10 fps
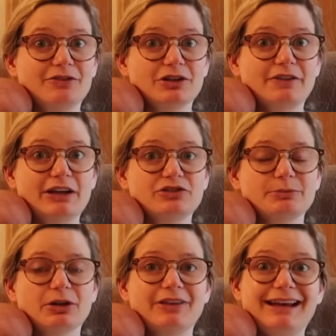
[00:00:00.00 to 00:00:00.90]
your vaginal
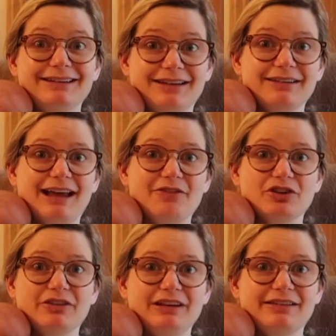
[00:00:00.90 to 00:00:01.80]
birth, and it does after
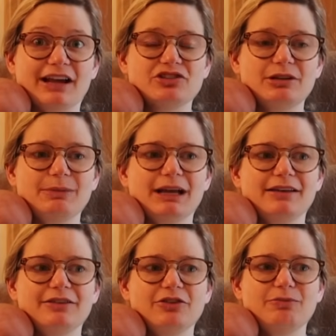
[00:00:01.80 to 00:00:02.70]
a C-section
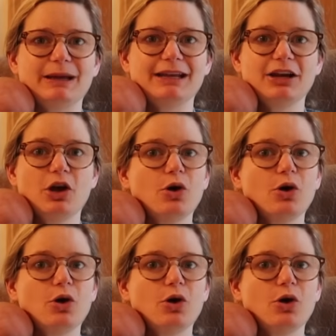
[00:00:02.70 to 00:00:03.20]
because you've been